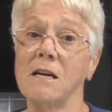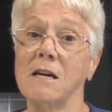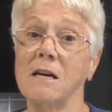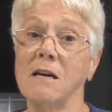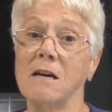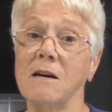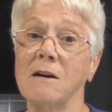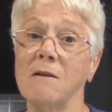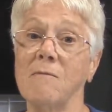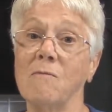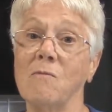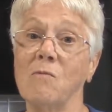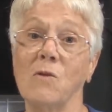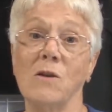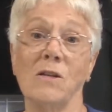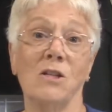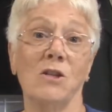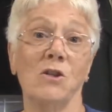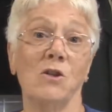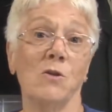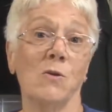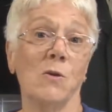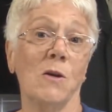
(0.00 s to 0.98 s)

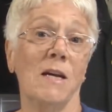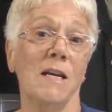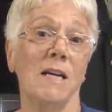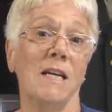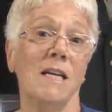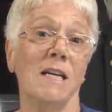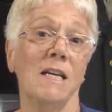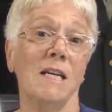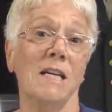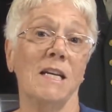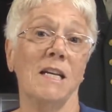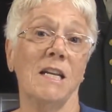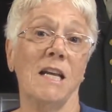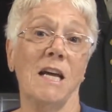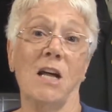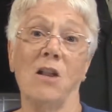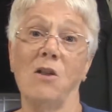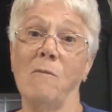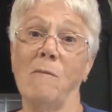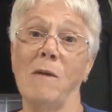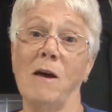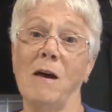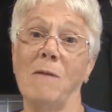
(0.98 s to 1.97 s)
went to training in
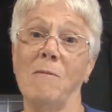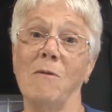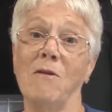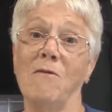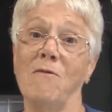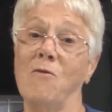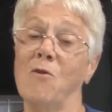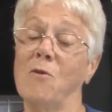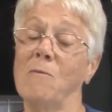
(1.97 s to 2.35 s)
Alabama, Fort